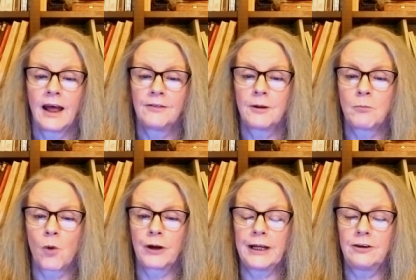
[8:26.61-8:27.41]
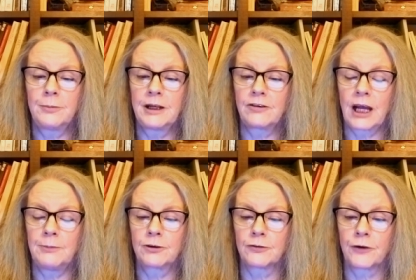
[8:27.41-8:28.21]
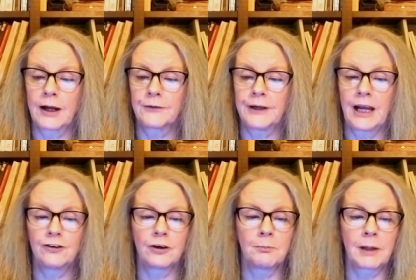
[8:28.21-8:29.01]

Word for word: The more intimate types of recreation